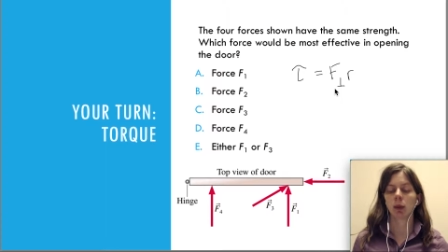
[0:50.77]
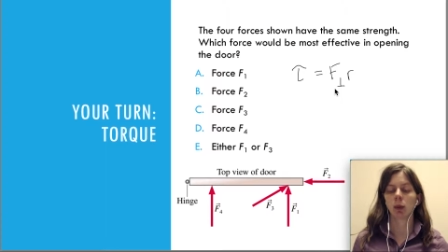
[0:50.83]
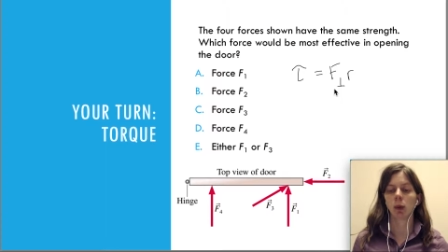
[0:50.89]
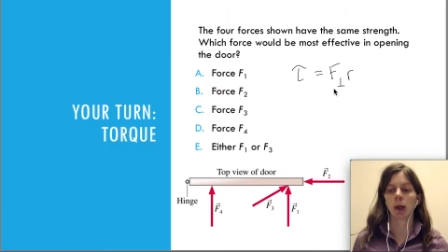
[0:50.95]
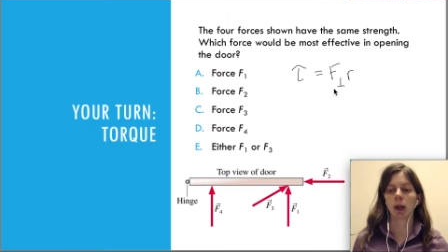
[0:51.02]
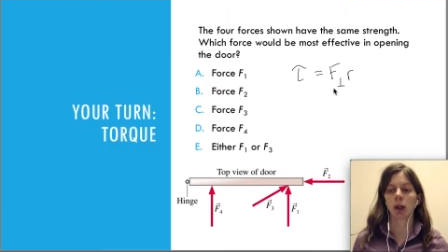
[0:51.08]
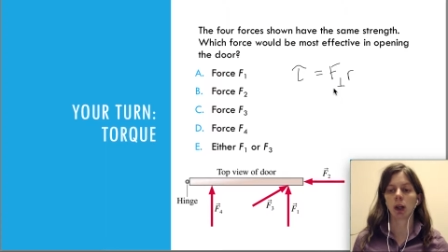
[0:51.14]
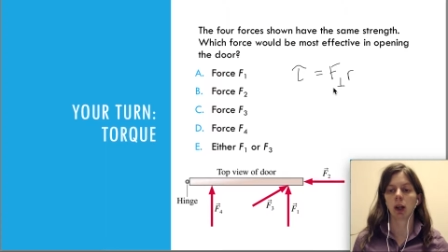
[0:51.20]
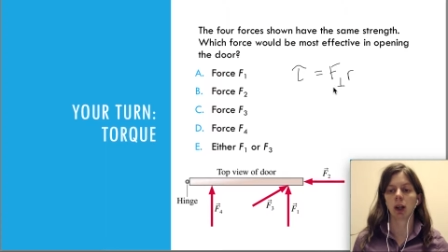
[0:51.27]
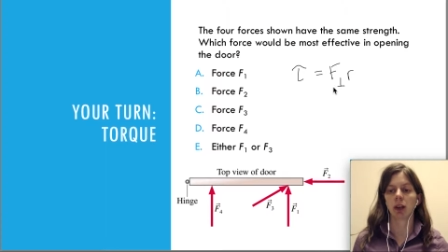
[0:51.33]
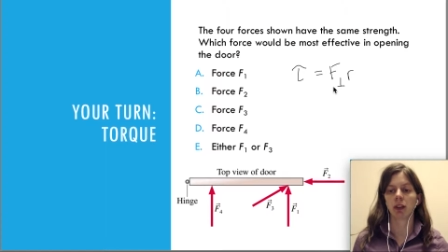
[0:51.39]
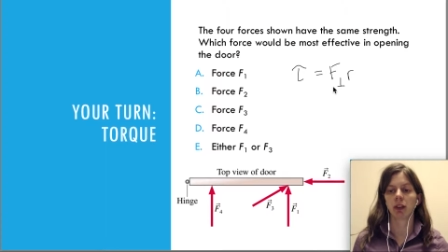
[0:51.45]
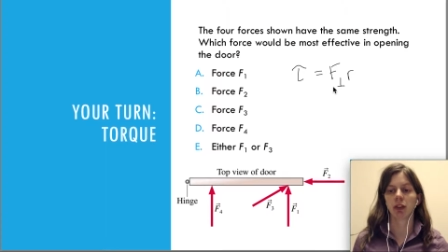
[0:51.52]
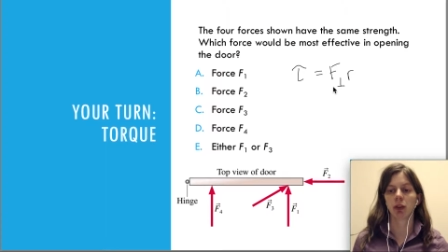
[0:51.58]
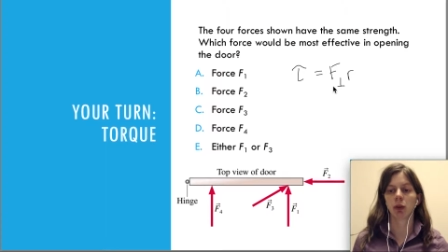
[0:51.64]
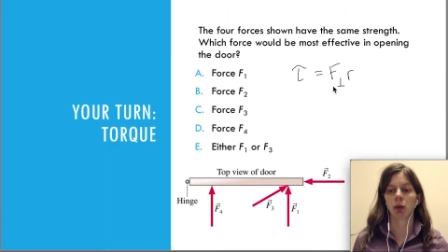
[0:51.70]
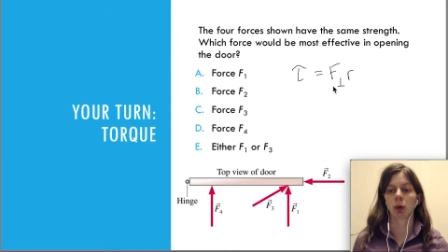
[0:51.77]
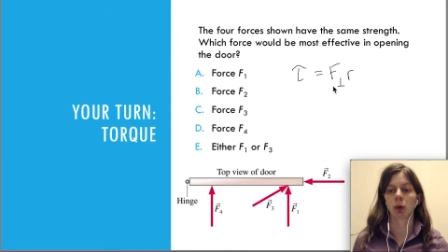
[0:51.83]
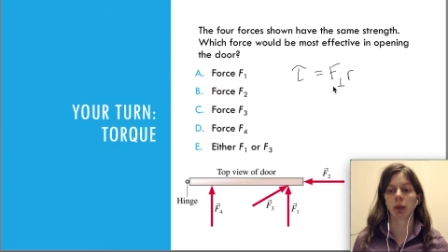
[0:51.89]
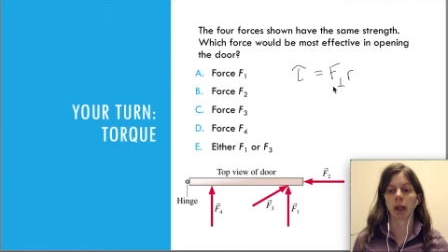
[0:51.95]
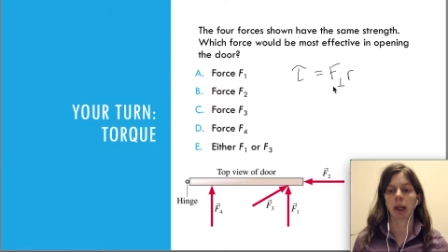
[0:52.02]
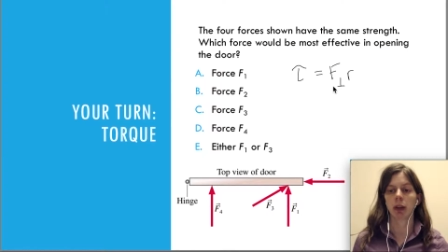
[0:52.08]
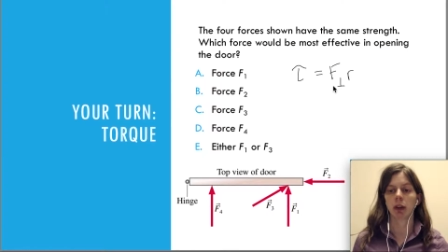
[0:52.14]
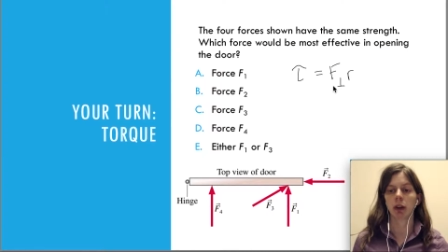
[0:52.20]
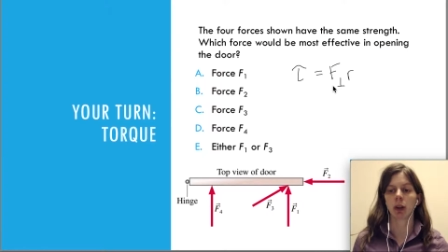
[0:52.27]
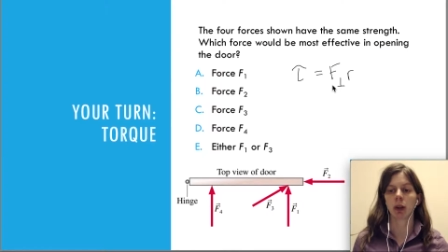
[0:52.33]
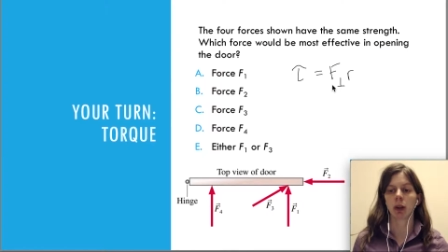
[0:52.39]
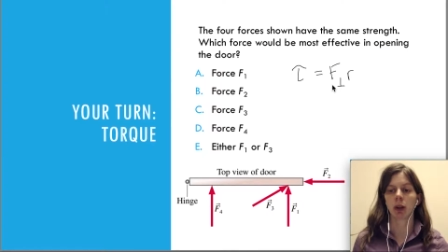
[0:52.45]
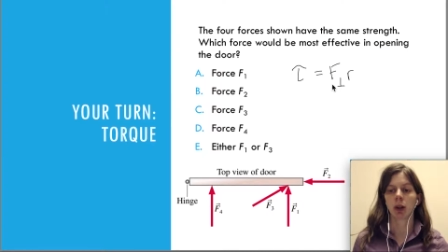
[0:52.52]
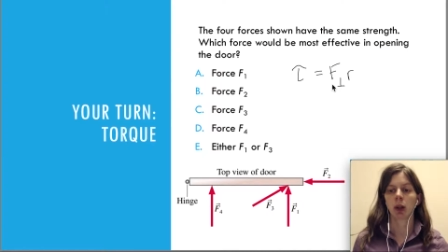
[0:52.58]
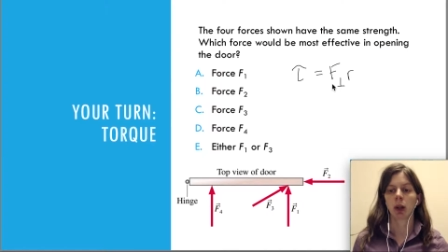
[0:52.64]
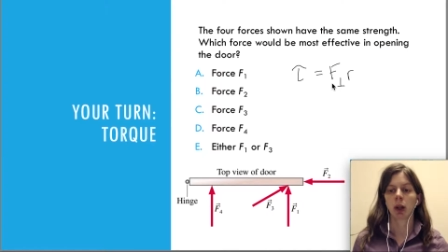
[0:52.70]
what causes the rotation.
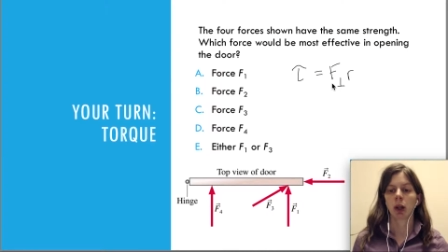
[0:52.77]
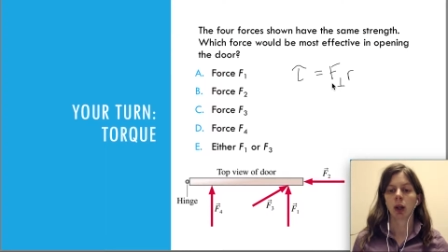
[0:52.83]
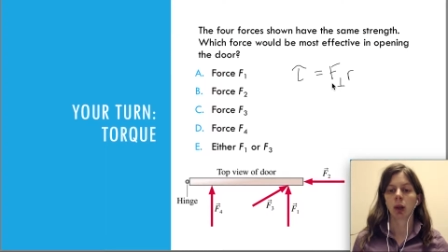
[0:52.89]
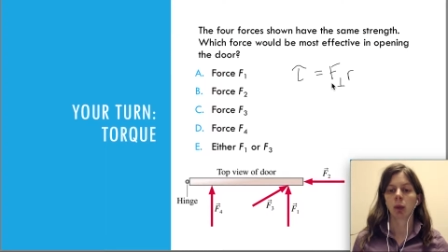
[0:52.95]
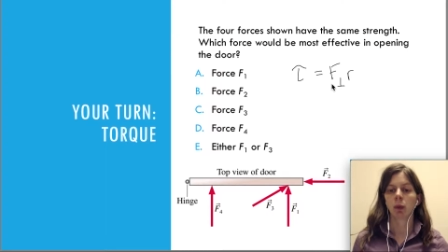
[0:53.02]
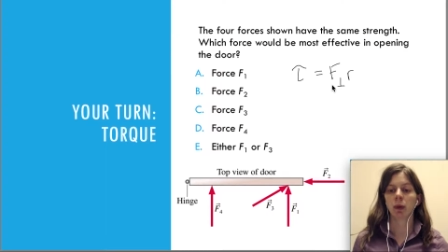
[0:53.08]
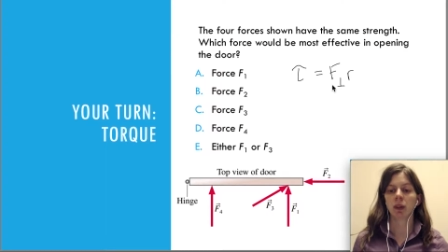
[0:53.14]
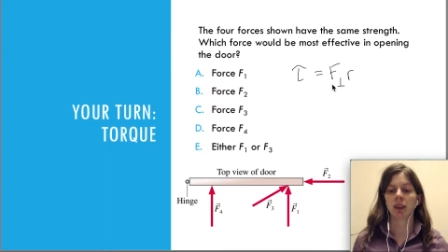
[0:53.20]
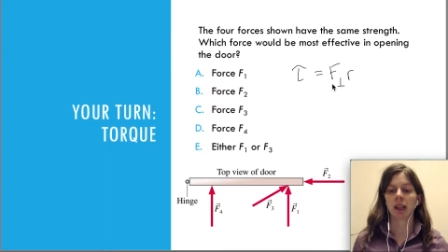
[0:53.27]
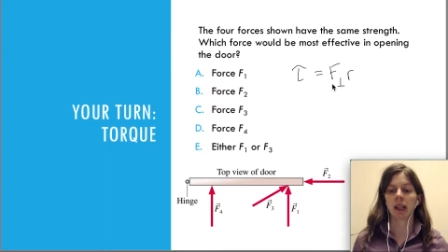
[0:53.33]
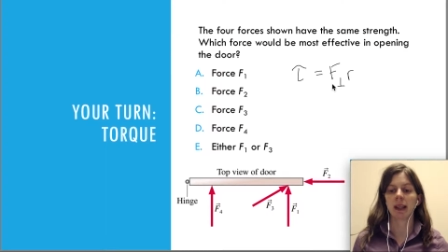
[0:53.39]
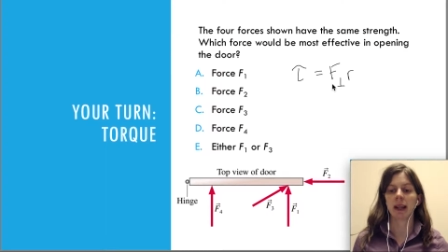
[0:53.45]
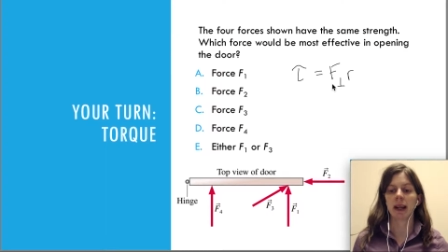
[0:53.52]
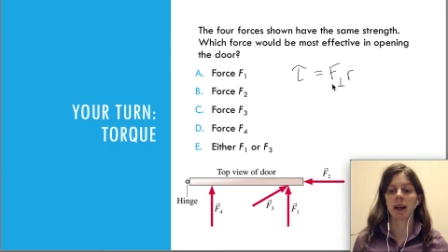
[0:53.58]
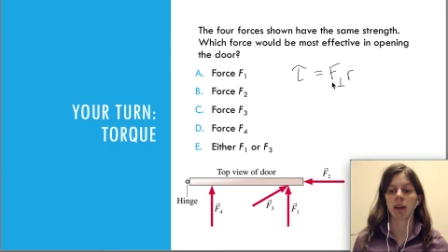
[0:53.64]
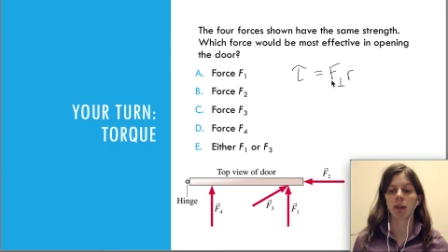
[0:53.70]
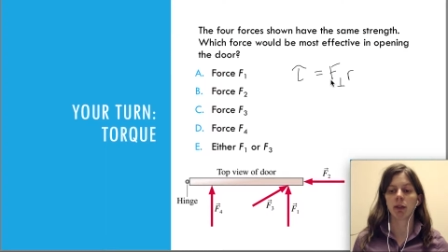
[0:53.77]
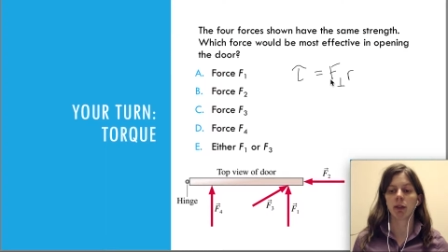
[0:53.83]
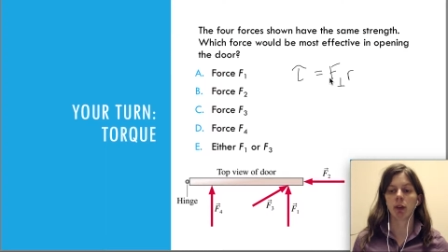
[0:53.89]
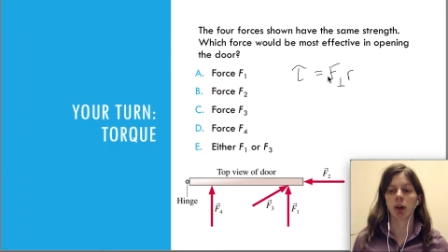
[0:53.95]
We said that if